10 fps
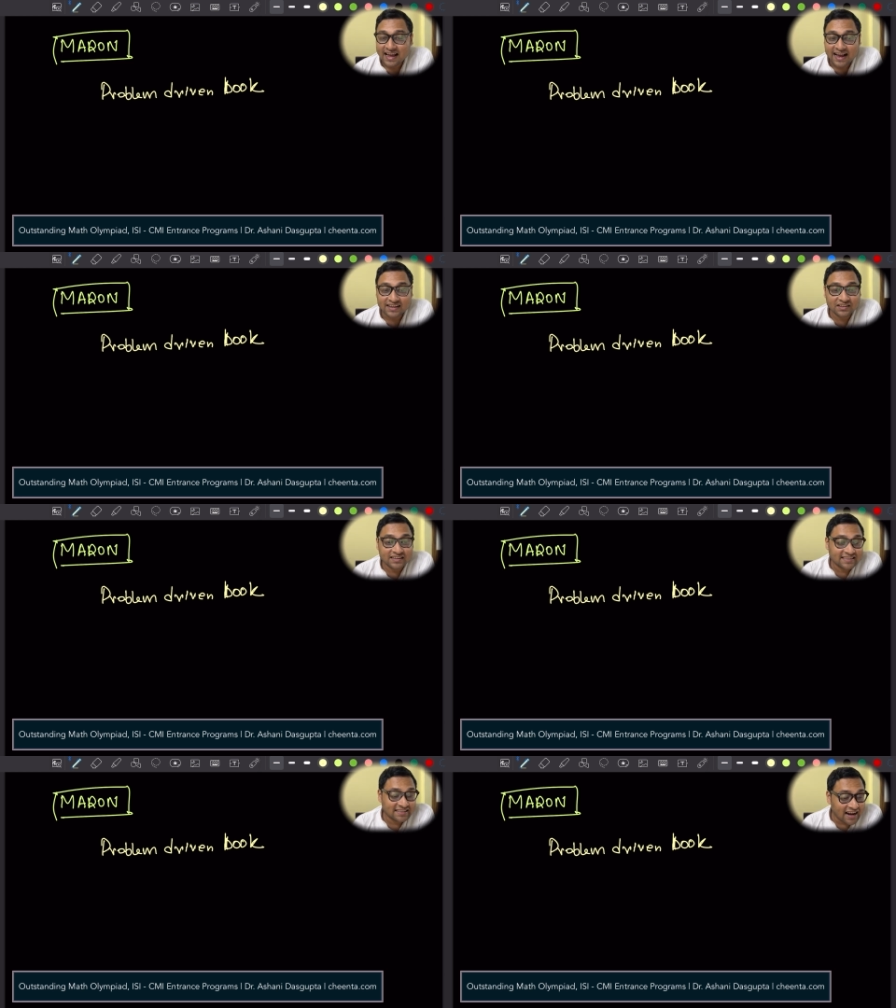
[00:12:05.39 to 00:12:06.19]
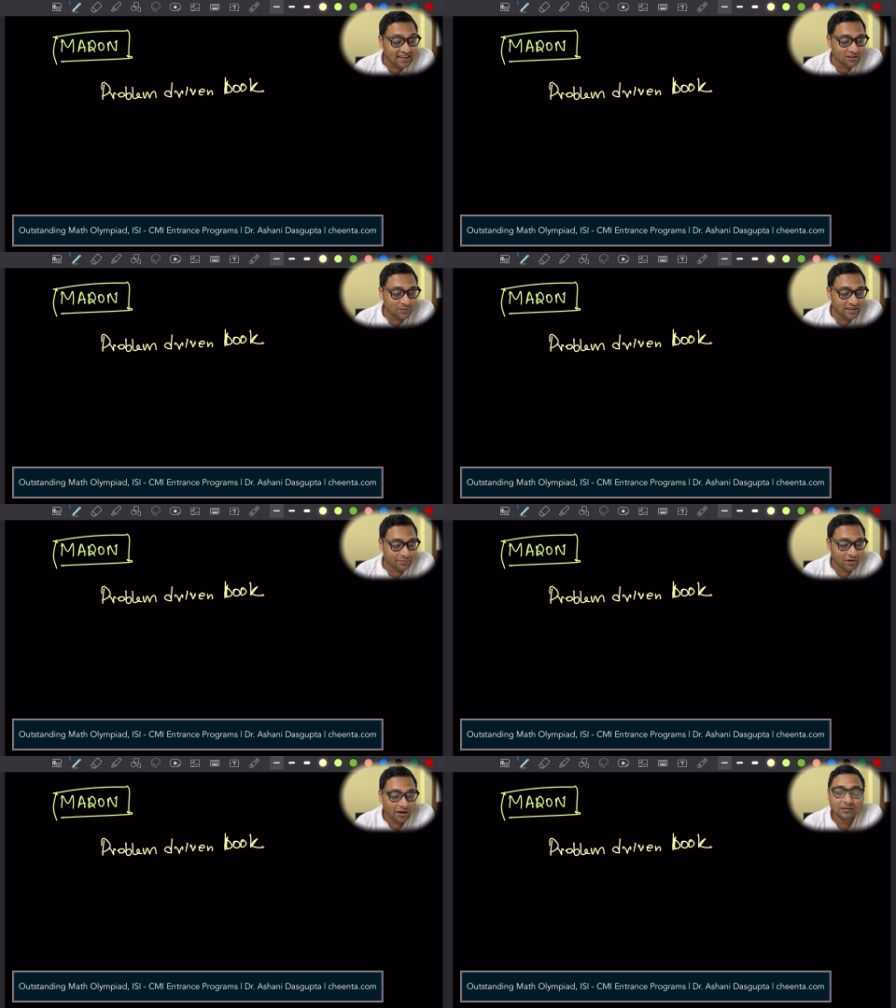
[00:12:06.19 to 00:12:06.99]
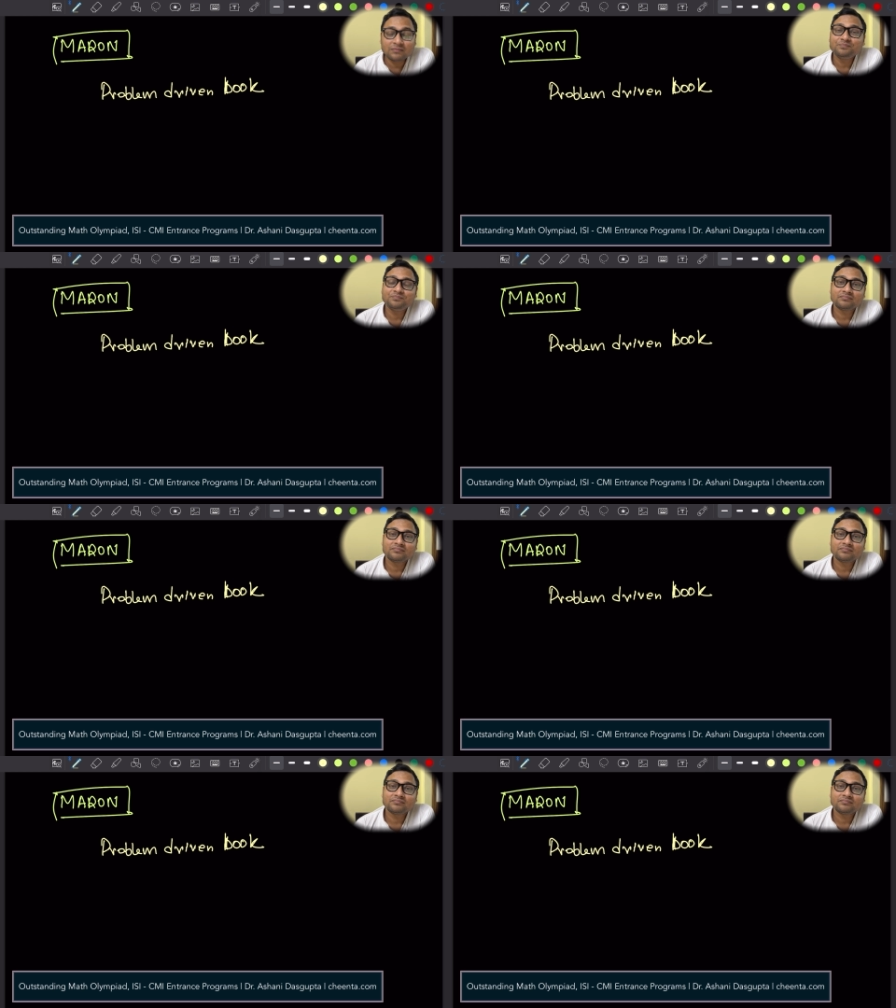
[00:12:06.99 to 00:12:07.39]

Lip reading: actually starts with a problem.